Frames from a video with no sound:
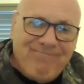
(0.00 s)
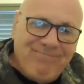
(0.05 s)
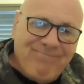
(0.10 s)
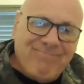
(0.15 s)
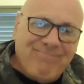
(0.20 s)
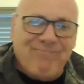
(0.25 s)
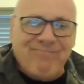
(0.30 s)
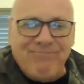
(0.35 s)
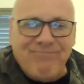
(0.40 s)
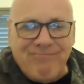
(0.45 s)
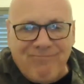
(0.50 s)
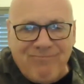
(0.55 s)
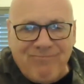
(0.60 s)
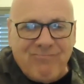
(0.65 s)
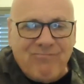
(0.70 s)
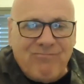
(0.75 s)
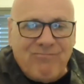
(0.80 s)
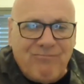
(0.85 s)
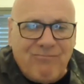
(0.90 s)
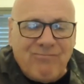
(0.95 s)

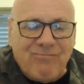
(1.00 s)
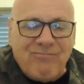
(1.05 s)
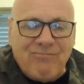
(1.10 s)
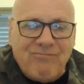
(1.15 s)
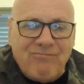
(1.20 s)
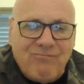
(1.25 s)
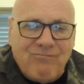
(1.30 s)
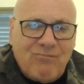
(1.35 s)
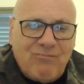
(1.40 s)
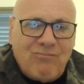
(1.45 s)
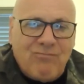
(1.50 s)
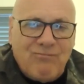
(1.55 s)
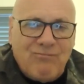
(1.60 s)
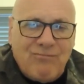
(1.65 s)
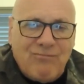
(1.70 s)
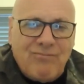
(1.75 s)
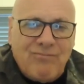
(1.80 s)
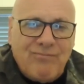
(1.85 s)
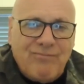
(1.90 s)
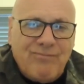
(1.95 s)

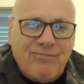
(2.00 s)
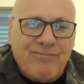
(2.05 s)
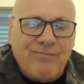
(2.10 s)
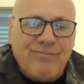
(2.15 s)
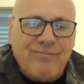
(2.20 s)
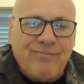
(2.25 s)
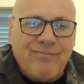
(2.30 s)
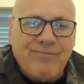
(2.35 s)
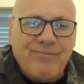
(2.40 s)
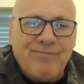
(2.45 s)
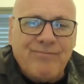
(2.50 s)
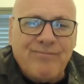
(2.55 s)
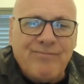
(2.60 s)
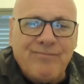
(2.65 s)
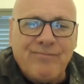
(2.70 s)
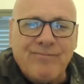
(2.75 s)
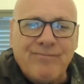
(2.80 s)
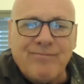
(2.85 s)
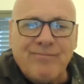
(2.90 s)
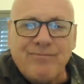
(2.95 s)

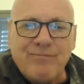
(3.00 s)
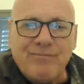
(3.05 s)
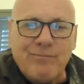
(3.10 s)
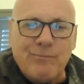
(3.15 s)
No words are spoken by the person on screen.